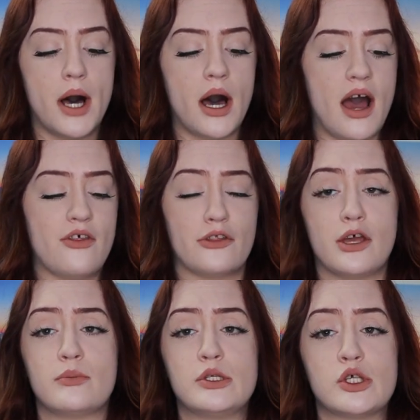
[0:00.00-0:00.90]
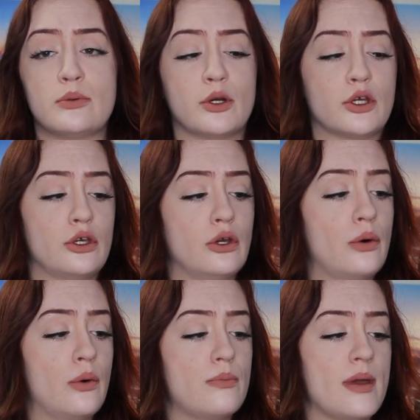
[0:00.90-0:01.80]
But I thought they would be super
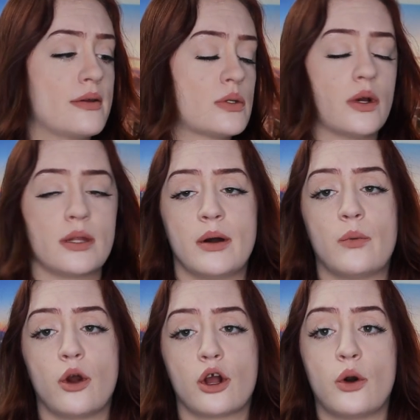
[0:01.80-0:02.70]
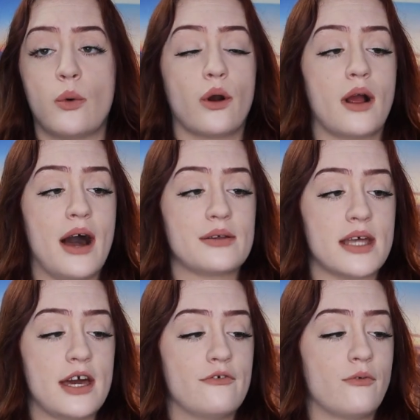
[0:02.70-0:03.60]
cute, be able to wear them at work or
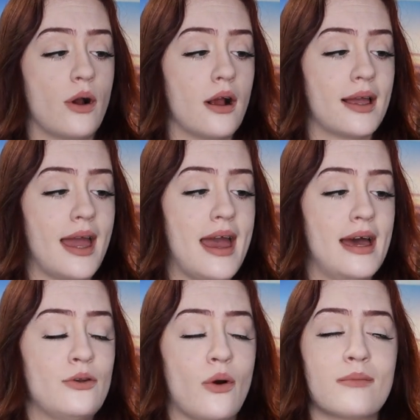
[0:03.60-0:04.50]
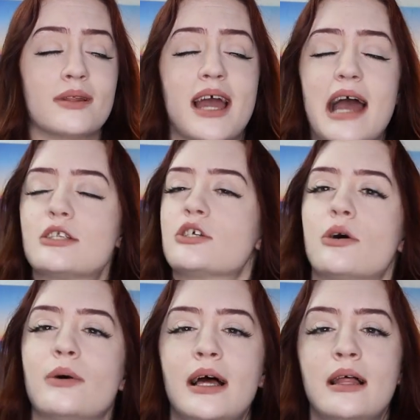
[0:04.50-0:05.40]
outside of work. And normally I
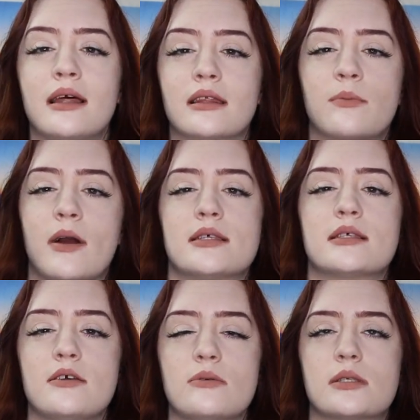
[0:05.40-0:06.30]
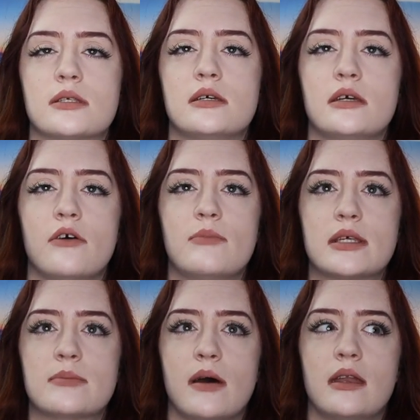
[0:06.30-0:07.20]
don't, like the prices that you see
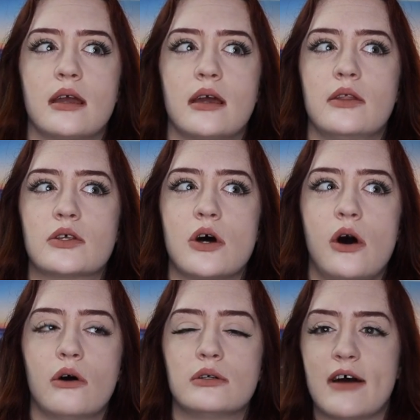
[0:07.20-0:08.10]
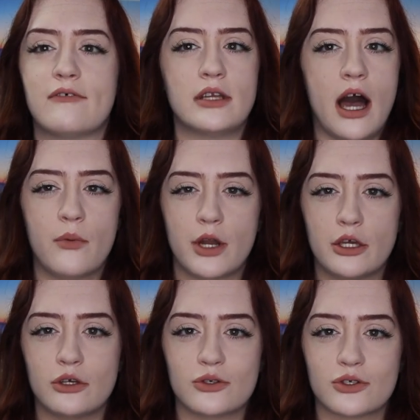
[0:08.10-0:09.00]
me spending in this haul are definitely not what I
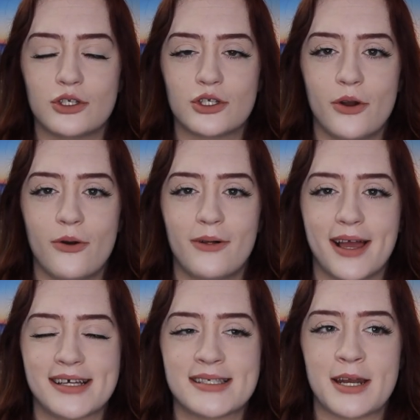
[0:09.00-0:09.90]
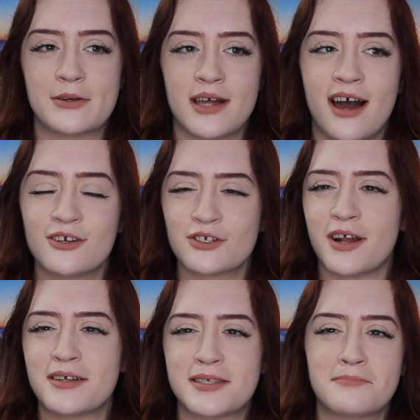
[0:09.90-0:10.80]
usually do. Like I said, I was kind of just
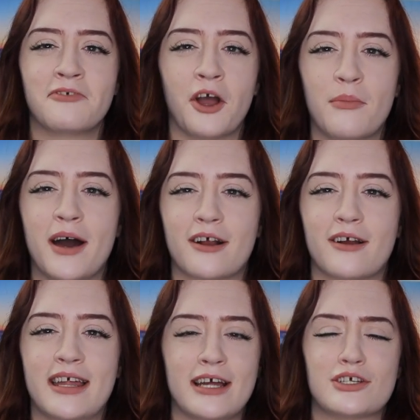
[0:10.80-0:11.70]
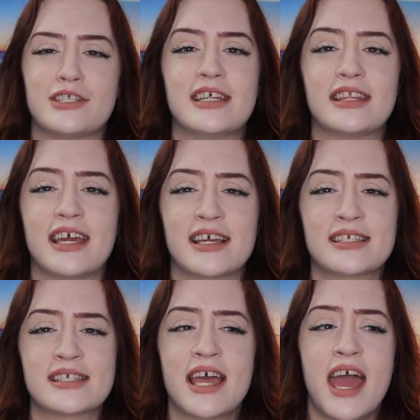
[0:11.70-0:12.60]
trying to feel better and I just needed
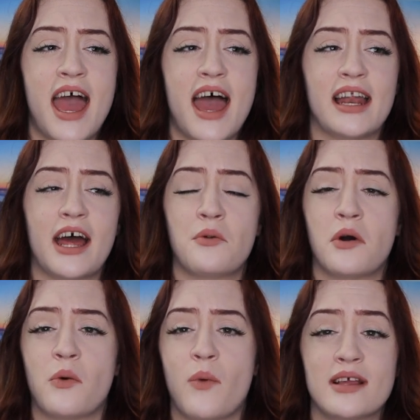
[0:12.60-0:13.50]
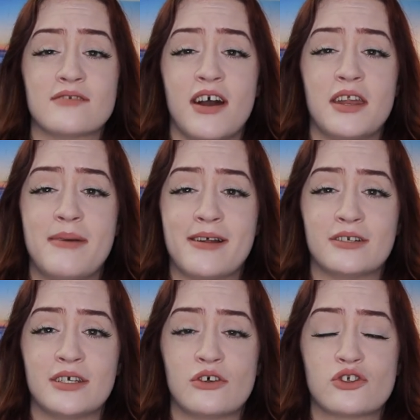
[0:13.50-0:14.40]
things and I didn't want to wait to find a
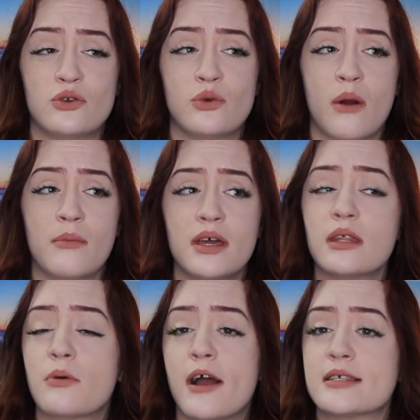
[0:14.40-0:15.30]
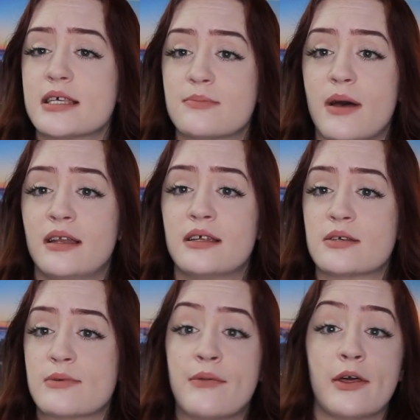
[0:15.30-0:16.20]
better deal. So normally the price I spend
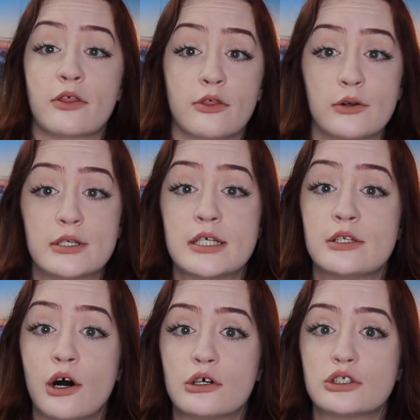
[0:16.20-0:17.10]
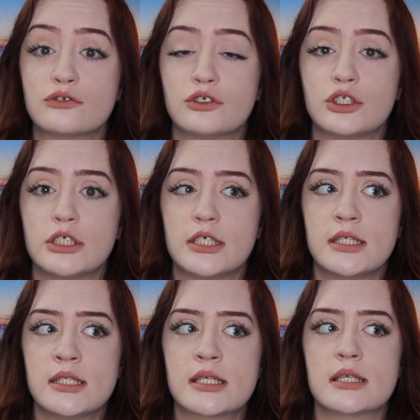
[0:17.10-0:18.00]
is around like $13 for
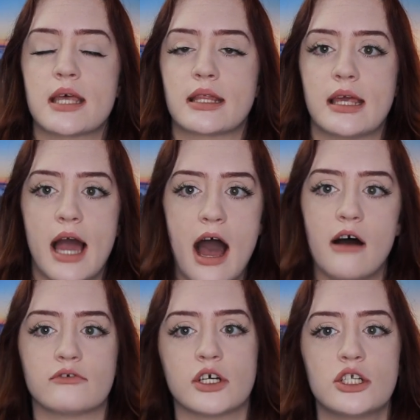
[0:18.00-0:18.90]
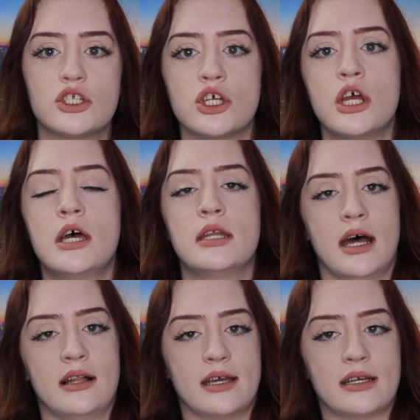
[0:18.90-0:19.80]
jeans is like the average,
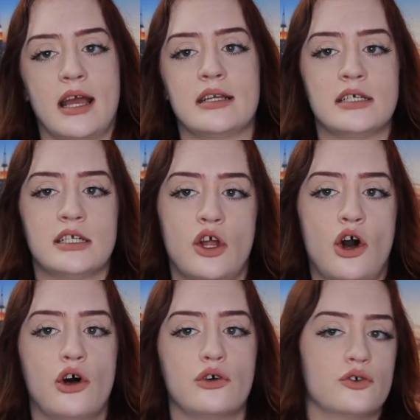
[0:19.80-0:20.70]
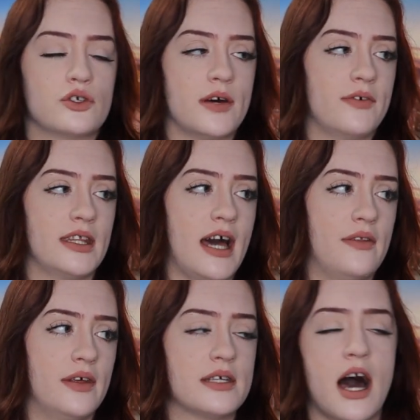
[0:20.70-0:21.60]
not like $19, stuff like
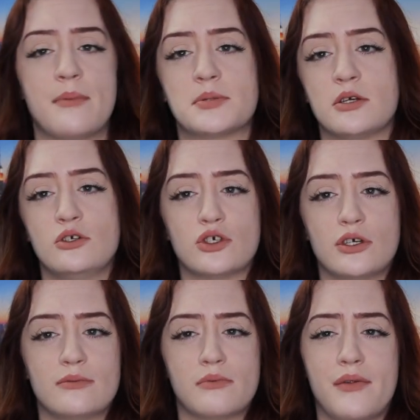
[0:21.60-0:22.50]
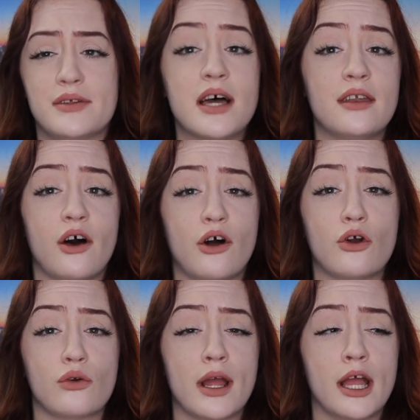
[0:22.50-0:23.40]
that. And then tops I usually around the
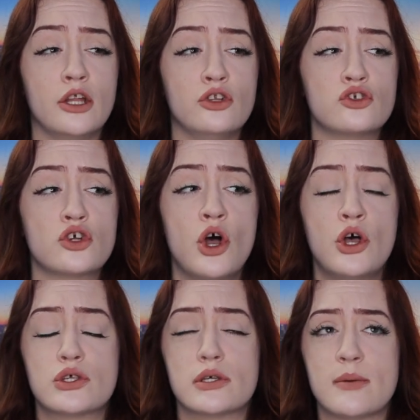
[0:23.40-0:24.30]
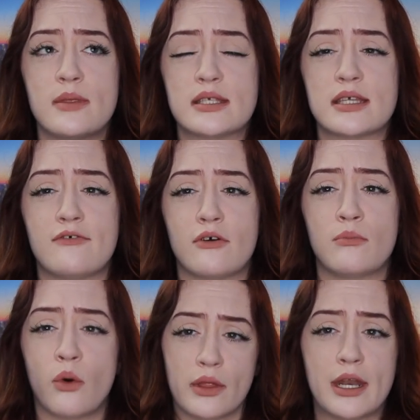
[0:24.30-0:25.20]
$10 range. So some of these stuff are
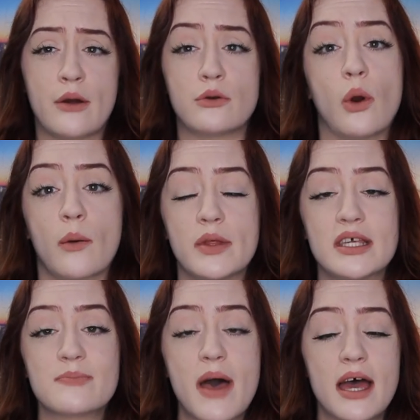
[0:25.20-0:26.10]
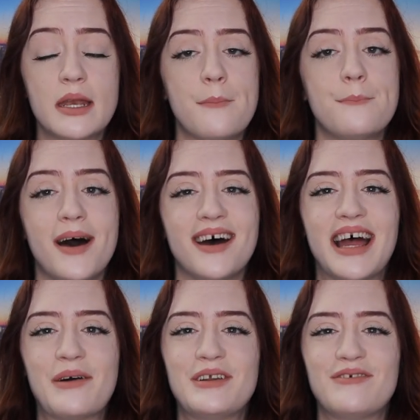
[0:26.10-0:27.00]
more than I would normally spend, but
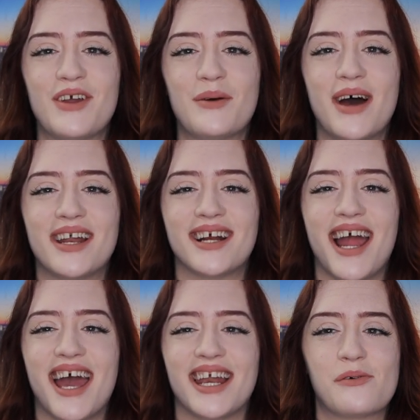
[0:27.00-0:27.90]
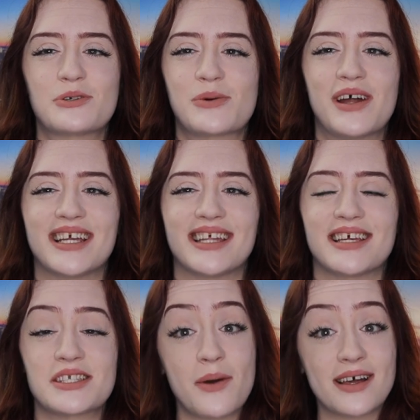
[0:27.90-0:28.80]
I wanted to feel better and I just wanted to get
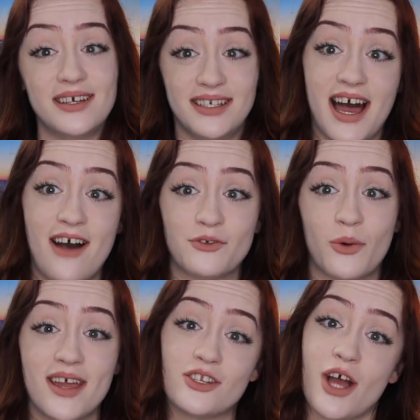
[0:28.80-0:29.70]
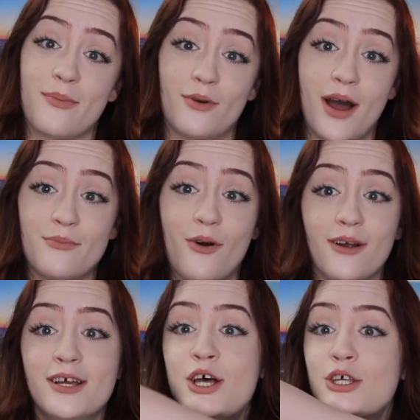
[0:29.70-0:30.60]
things quickly and not have to wait and shop around
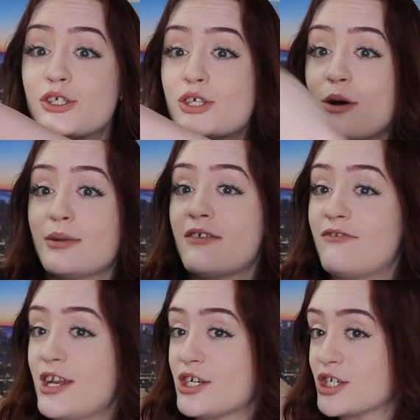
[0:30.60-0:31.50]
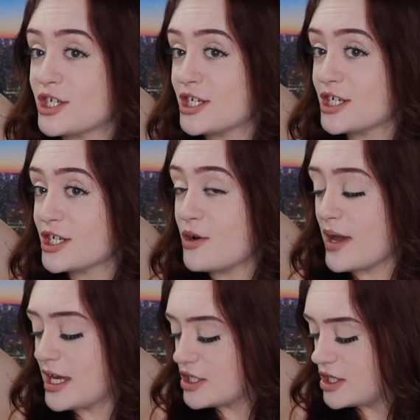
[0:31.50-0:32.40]
more. So let's finish
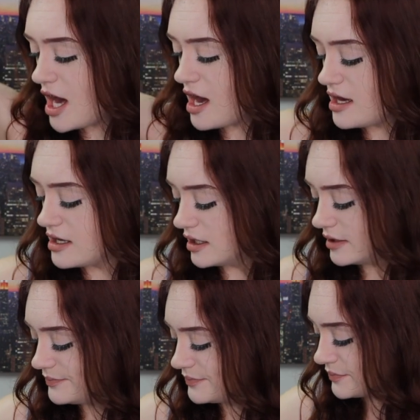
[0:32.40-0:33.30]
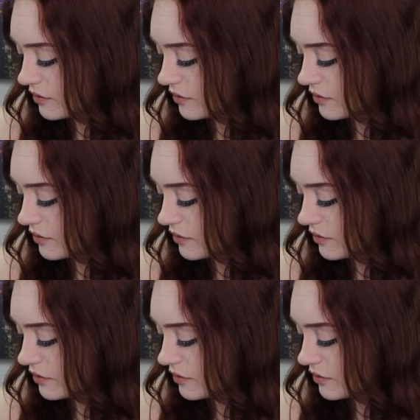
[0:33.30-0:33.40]
going into the haul.